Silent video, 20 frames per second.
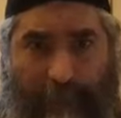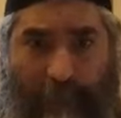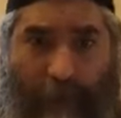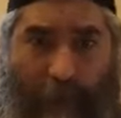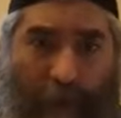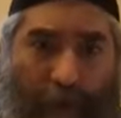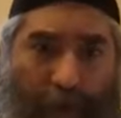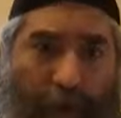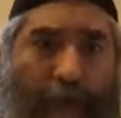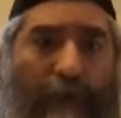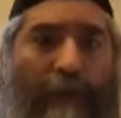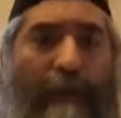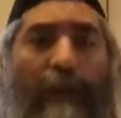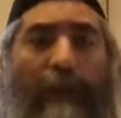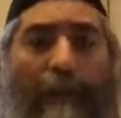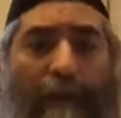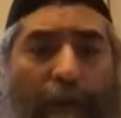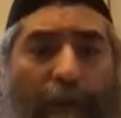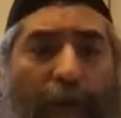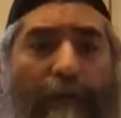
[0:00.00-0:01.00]
the
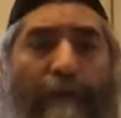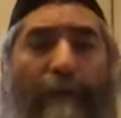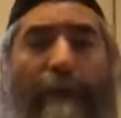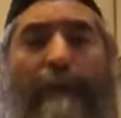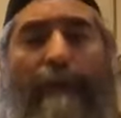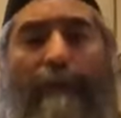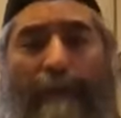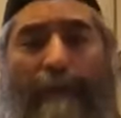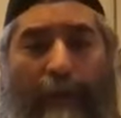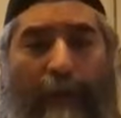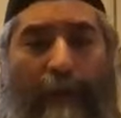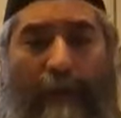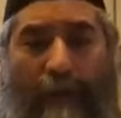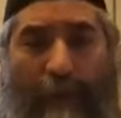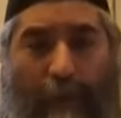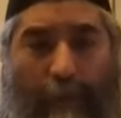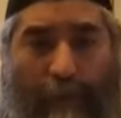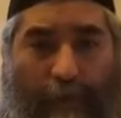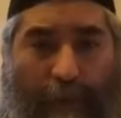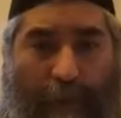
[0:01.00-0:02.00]
involvement of Benot
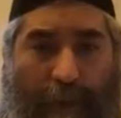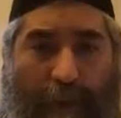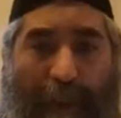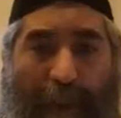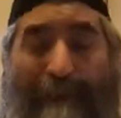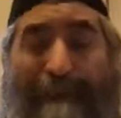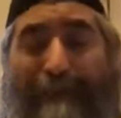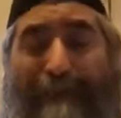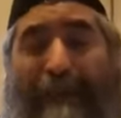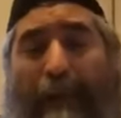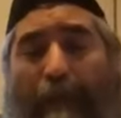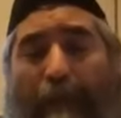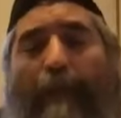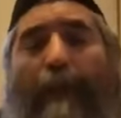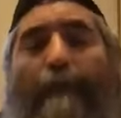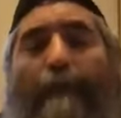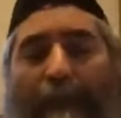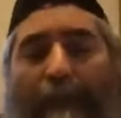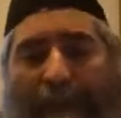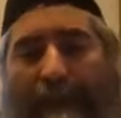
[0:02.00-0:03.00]
Yerushalayim that
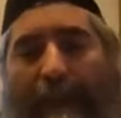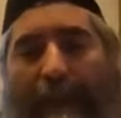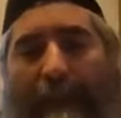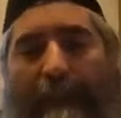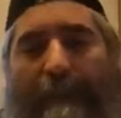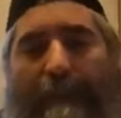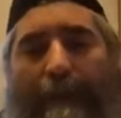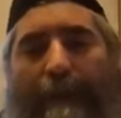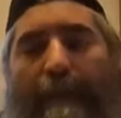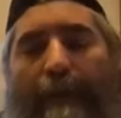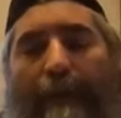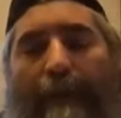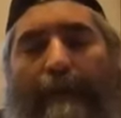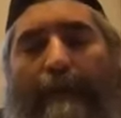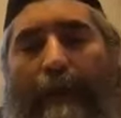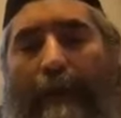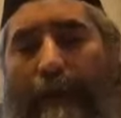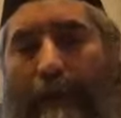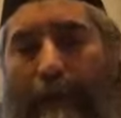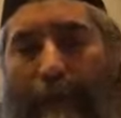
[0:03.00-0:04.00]
represent
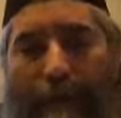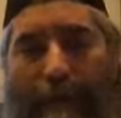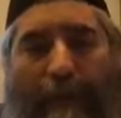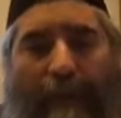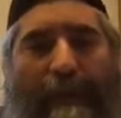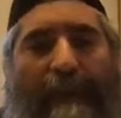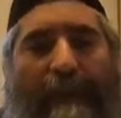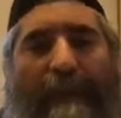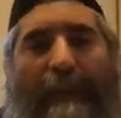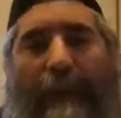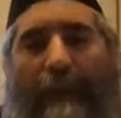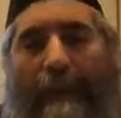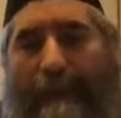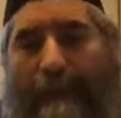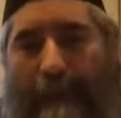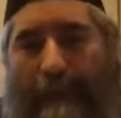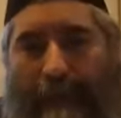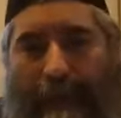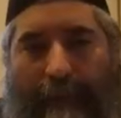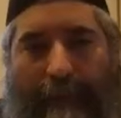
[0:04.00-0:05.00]
the
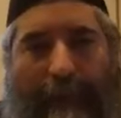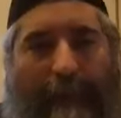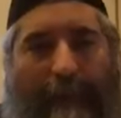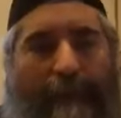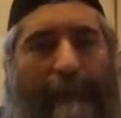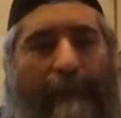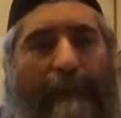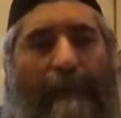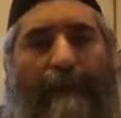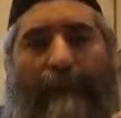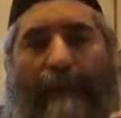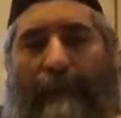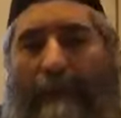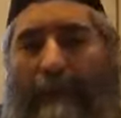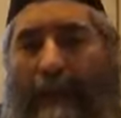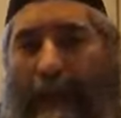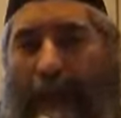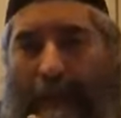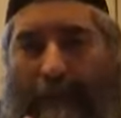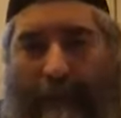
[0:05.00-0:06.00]
physicality, the negativity,
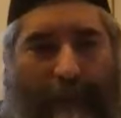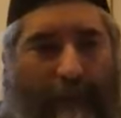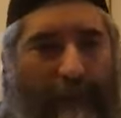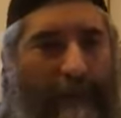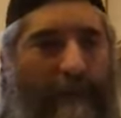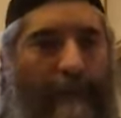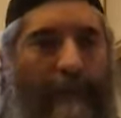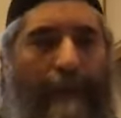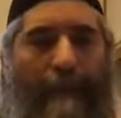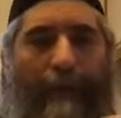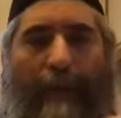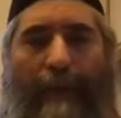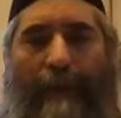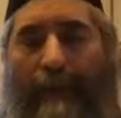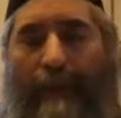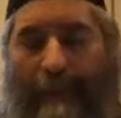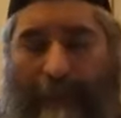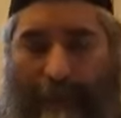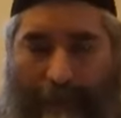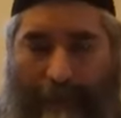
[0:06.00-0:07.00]
the heaviness of the body,
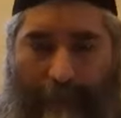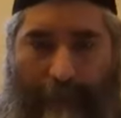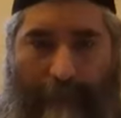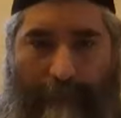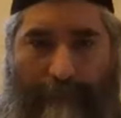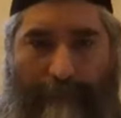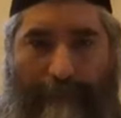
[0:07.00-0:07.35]
etc.